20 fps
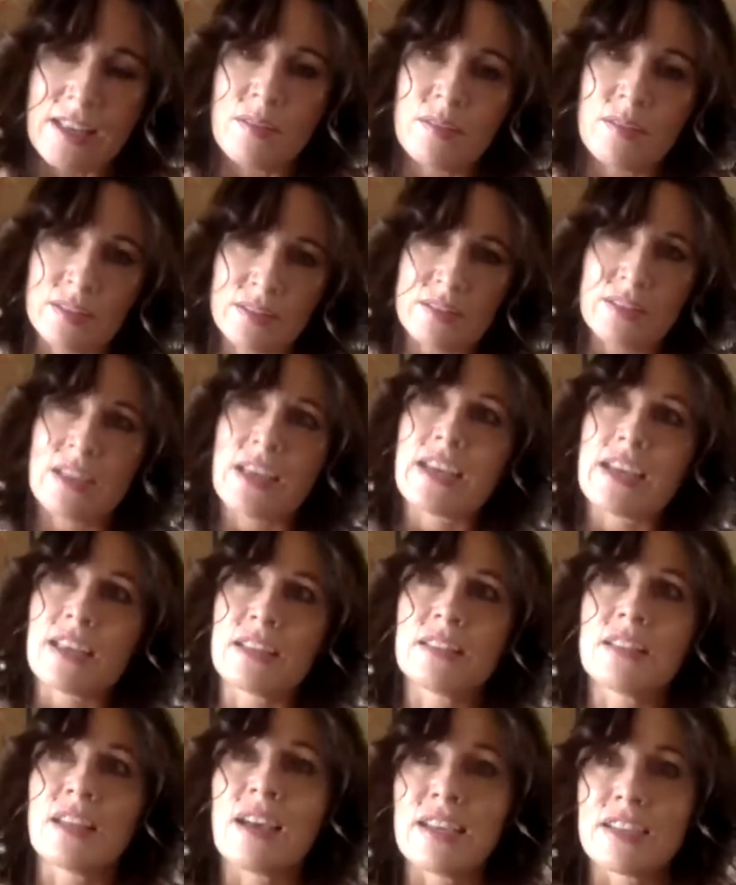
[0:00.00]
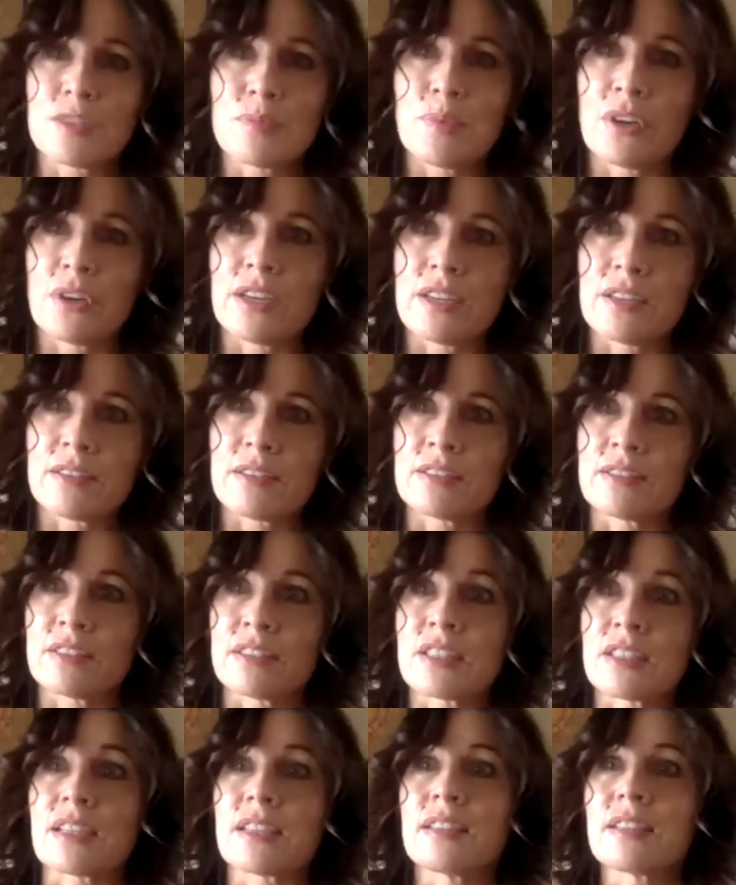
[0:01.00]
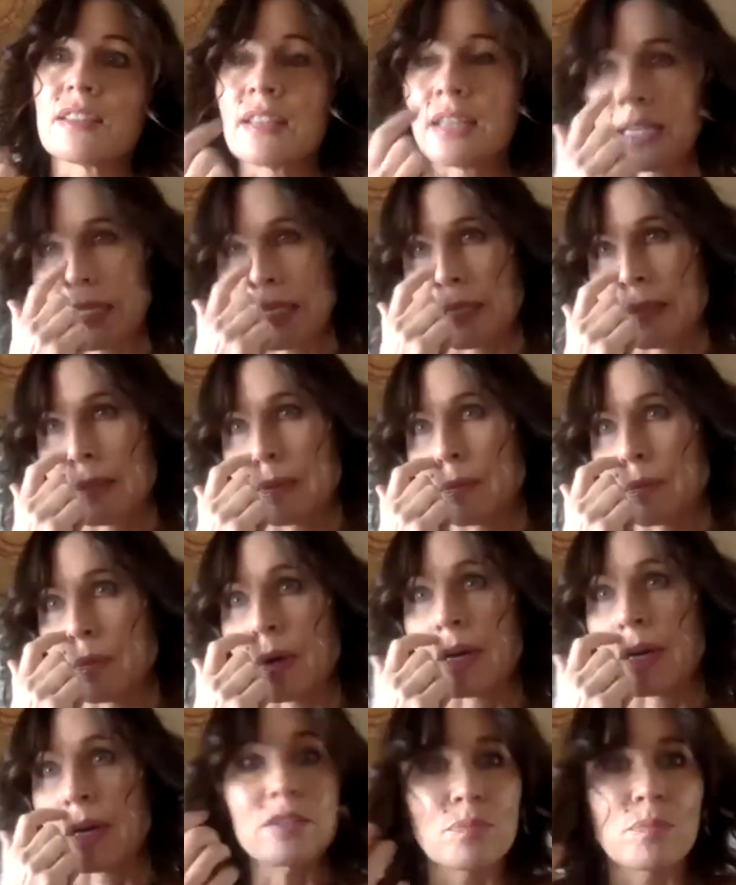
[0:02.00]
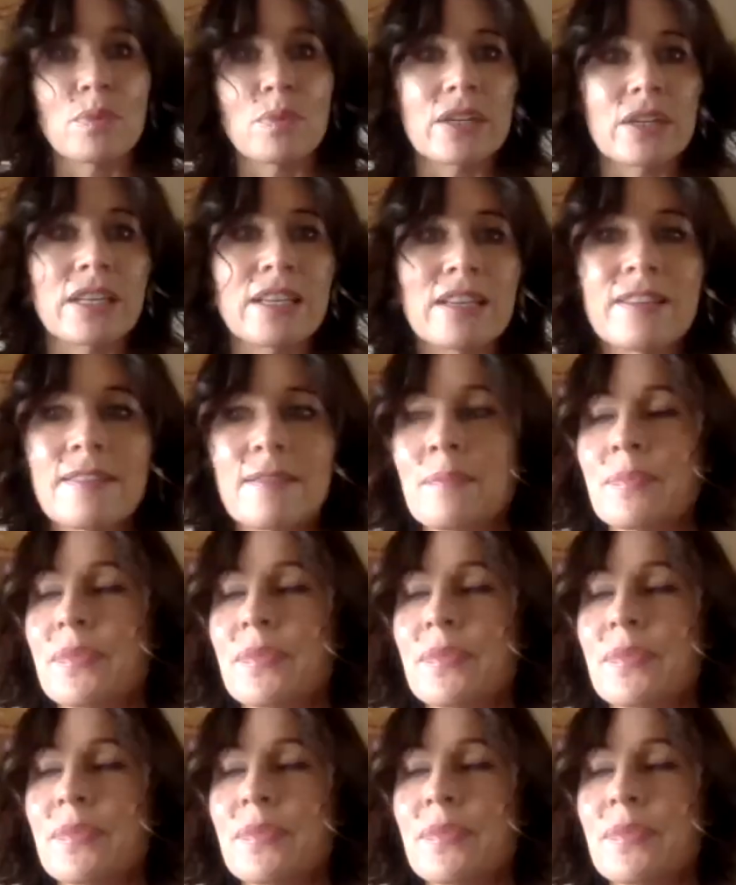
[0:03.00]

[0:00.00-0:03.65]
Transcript: It was like a light body. It looked like, like a white body.